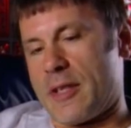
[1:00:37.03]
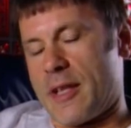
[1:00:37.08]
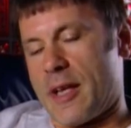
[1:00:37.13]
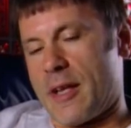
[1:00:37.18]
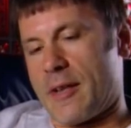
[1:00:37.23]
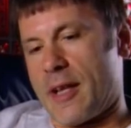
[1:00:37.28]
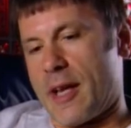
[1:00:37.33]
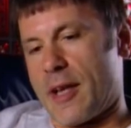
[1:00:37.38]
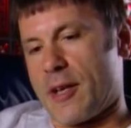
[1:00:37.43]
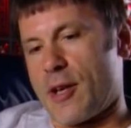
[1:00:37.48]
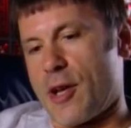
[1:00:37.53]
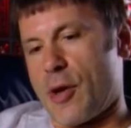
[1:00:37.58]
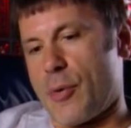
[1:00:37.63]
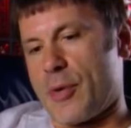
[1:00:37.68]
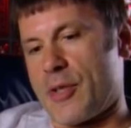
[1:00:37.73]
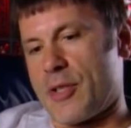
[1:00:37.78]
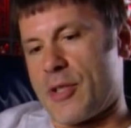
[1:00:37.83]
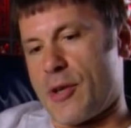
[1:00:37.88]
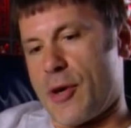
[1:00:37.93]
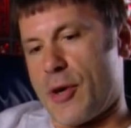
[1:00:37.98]
Obviously,
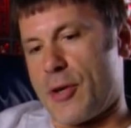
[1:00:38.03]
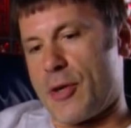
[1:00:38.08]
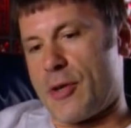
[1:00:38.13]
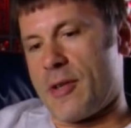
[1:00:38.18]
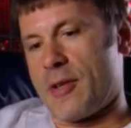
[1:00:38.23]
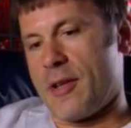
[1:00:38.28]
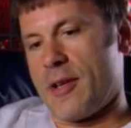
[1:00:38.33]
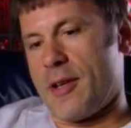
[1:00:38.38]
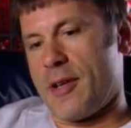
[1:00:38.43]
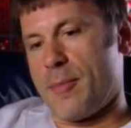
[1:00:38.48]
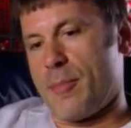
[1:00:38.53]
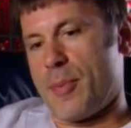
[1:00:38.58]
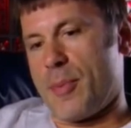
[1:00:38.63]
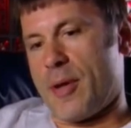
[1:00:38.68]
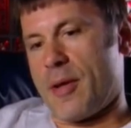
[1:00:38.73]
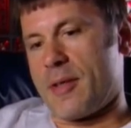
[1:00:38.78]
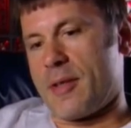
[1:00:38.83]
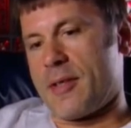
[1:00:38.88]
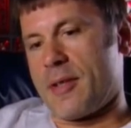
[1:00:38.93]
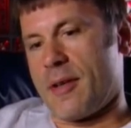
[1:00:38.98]
that coincided.
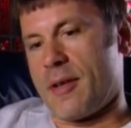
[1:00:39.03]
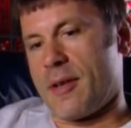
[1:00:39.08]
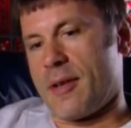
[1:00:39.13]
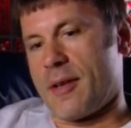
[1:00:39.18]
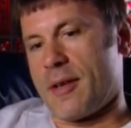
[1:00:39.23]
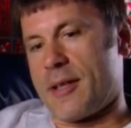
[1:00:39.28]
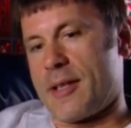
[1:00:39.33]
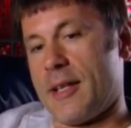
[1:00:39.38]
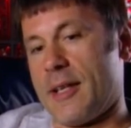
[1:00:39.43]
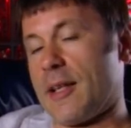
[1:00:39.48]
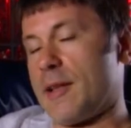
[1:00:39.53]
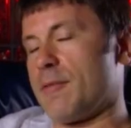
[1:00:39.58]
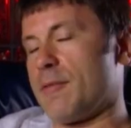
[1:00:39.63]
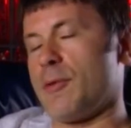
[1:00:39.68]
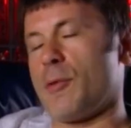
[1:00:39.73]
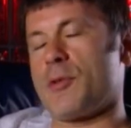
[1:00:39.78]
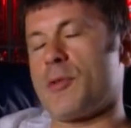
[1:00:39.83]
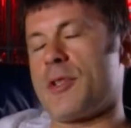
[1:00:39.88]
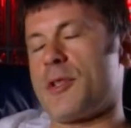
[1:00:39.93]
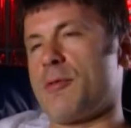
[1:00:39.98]
But
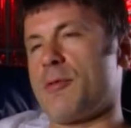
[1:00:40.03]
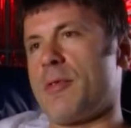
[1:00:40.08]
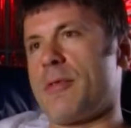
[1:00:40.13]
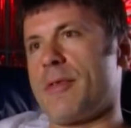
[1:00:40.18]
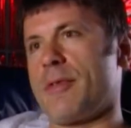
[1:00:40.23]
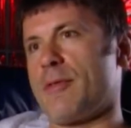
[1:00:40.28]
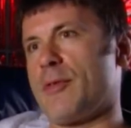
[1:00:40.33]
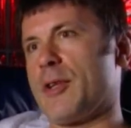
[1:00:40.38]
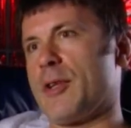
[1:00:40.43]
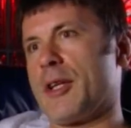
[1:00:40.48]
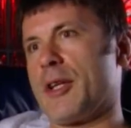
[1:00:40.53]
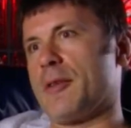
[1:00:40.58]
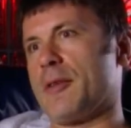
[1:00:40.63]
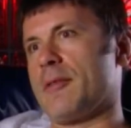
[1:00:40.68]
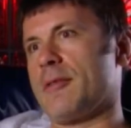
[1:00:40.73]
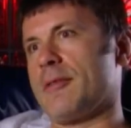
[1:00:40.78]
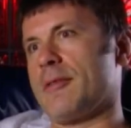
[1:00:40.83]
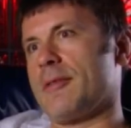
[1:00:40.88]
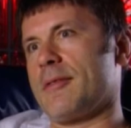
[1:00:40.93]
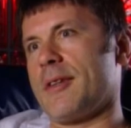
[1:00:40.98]
Killing Floor's a
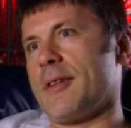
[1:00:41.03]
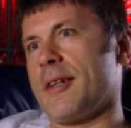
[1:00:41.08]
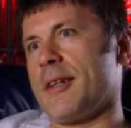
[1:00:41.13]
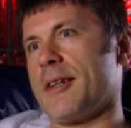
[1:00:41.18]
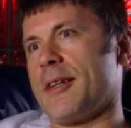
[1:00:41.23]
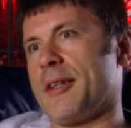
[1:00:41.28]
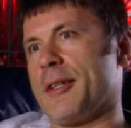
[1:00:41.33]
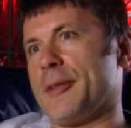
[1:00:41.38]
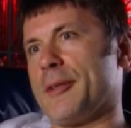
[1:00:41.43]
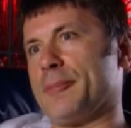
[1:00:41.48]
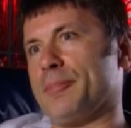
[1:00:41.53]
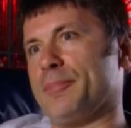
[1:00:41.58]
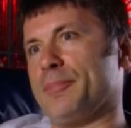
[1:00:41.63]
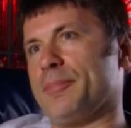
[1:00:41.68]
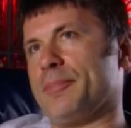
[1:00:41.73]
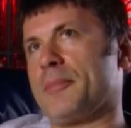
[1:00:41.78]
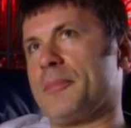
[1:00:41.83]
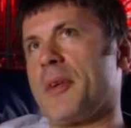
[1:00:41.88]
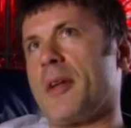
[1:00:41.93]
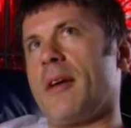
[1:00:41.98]
terrific video.
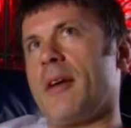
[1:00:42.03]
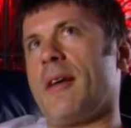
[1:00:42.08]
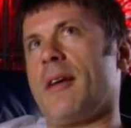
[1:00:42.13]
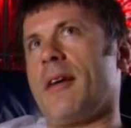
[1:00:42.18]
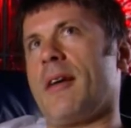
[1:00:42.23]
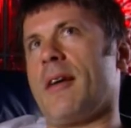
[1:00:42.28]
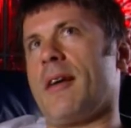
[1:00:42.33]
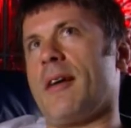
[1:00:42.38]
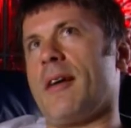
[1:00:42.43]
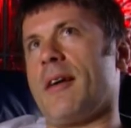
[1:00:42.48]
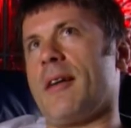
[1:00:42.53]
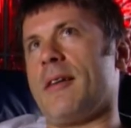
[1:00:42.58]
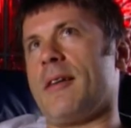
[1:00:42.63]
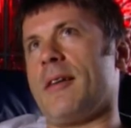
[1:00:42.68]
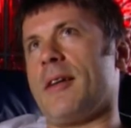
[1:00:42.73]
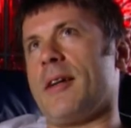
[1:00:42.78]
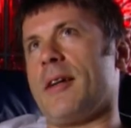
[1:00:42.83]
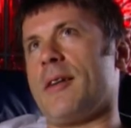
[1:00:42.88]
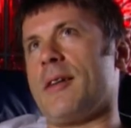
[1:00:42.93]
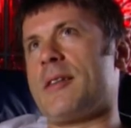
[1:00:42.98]

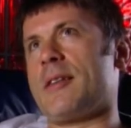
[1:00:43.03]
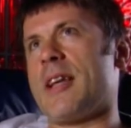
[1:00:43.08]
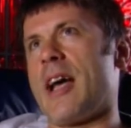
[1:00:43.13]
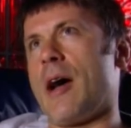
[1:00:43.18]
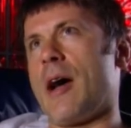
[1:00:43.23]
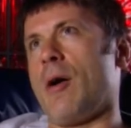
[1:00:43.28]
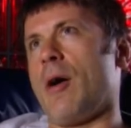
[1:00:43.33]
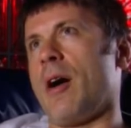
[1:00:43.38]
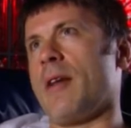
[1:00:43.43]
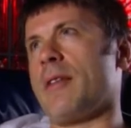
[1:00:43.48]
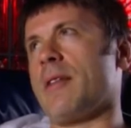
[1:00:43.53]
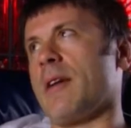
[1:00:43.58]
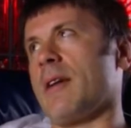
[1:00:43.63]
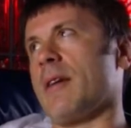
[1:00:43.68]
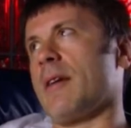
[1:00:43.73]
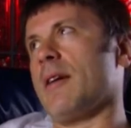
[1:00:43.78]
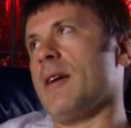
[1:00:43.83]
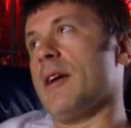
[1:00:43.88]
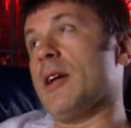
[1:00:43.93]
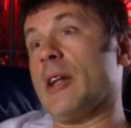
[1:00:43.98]
The
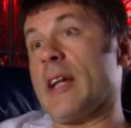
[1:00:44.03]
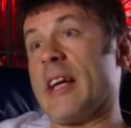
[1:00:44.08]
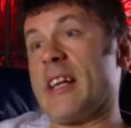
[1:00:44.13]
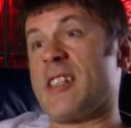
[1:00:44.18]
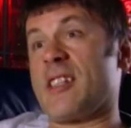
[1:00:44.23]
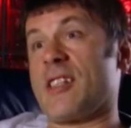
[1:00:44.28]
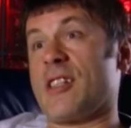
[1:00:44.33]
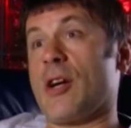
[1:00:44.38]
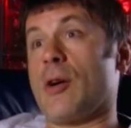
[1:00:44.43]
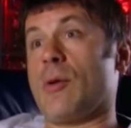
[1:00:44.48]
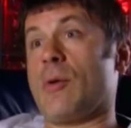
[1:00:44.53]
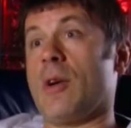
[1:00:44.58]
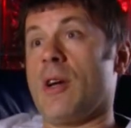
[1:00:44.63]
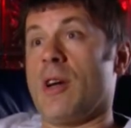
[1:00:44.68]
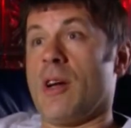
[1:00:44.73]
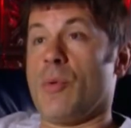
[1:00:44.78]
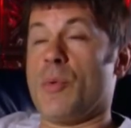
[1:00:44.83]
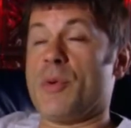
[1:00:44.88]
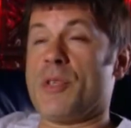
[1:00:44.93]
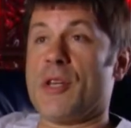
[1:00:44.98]
tower, I think, less
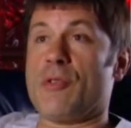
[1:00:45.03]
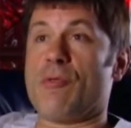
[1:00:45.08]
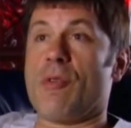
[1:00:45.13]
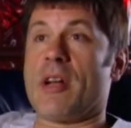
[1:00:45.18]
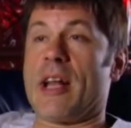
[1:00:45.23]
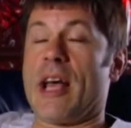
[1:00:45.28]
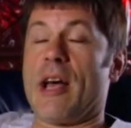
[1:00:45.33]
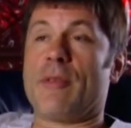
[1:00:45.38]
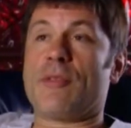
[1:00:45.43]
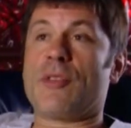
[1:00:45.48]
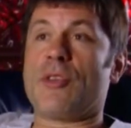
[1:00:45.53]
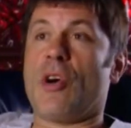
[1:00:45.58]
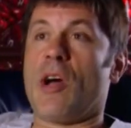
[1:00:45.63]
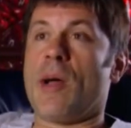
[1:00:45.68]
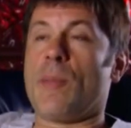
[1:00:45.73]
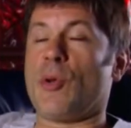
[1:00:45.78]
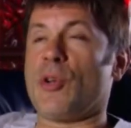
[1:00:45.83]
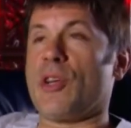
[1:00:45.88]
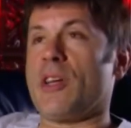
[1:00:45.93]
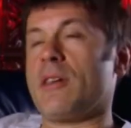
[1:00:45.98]
so. We did
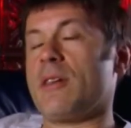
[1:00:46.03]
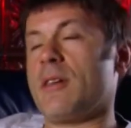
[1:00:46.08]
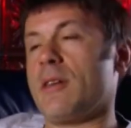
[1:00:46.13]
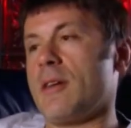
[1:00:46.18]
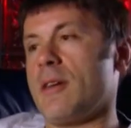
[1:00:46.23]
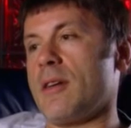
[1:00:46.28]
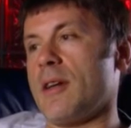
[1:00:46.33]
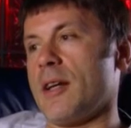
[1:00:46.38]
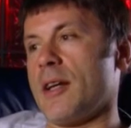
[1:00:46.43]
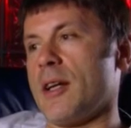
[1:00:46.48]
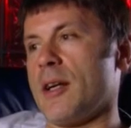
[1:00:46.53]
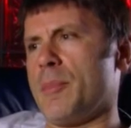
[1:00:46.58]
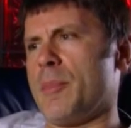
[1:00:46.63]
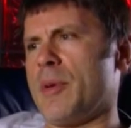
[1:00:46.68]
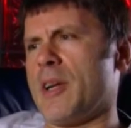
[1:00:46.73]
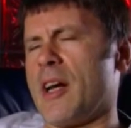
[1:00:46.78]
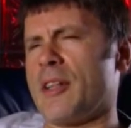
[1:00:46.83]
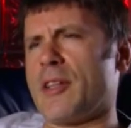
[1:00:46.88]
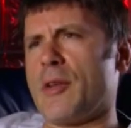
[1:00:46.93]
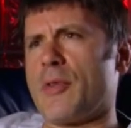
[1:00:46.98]
run out of time on it.
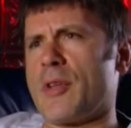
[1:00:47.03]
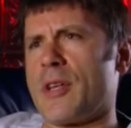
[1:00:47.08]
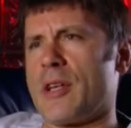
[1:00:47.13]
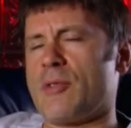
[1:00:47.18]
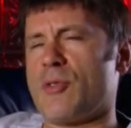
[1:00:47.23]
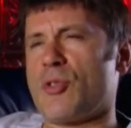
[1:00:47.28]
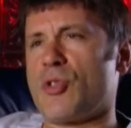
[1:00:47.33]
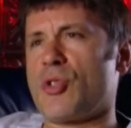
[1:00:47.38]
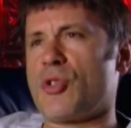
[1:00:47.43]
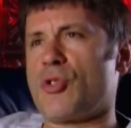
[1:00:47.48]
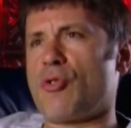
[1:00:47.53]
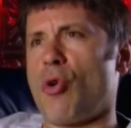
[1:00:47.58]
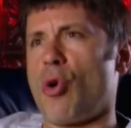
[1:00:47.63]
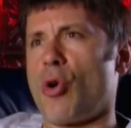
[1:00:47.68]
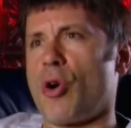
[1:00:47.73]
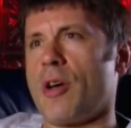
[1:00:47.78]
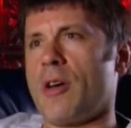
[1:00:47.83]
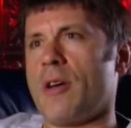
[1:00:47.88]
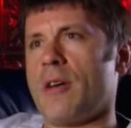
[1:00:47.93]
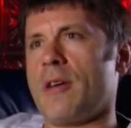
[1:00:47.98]
But I don't think
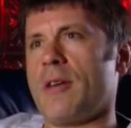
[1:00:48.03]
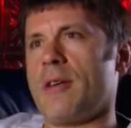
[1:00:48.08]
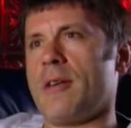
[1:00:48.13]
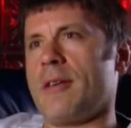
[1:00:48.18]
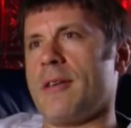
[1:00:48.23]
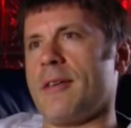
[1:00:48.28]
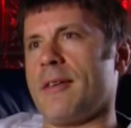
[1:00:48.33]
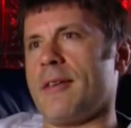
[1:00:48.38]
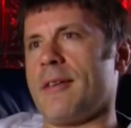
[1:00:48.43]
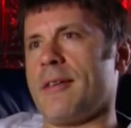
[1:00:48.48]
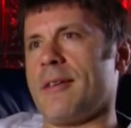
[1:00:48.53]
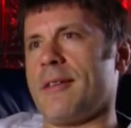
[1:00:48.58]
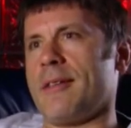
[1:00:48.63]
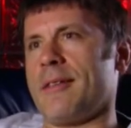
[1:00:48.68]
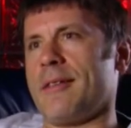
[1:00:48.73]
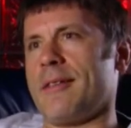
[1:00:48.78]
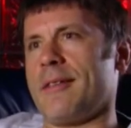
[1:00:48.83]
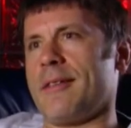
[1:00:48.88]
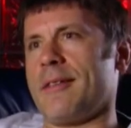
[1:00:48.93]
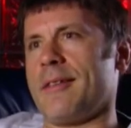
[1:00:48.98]
it's as strong
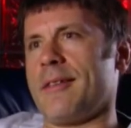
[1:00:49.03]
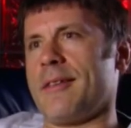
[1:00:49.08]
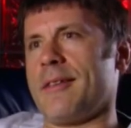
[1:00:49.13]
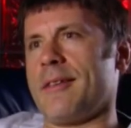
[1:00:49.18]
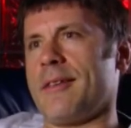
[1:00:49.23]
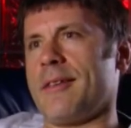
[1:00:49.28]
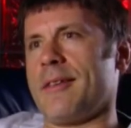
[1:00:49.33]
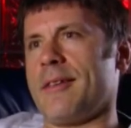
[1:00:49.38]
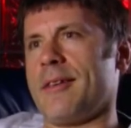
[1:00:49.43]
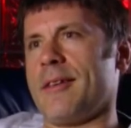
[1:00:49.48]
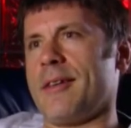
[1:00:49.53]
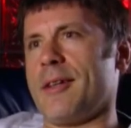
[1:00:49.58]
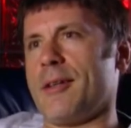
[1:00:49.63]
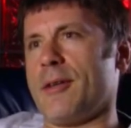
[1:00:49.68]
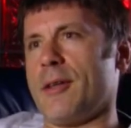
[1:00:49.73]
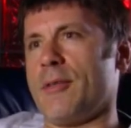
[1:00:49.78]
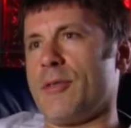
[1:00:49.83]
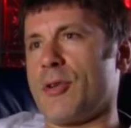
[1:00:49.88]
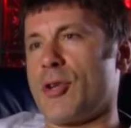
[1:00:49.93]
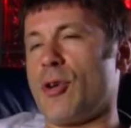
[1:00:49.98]
a
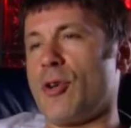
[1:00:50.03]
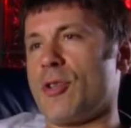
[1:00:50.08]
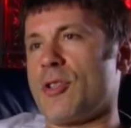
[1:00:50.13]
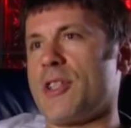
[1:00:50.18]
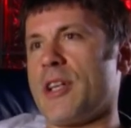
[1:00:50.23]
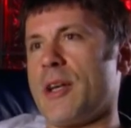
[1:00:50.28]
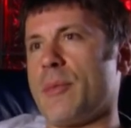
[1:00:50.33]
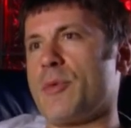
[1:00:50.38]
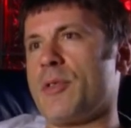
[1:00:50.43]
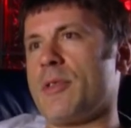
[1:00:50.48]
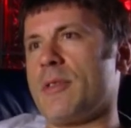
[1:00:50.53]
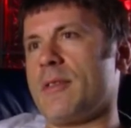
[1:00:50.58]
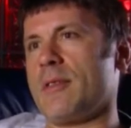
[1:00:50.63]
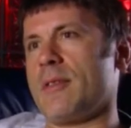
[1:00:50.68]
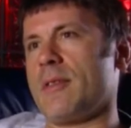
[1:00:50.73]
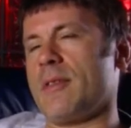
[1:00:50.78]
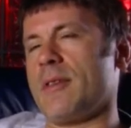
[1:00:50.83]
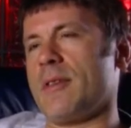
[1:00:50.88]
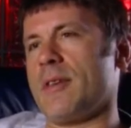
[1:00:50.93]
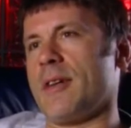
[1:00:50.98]

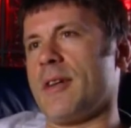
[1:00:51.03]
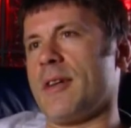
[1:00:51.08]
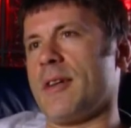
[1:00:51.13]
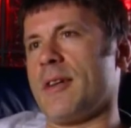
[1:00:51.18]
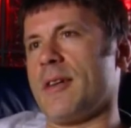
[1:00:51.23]
concept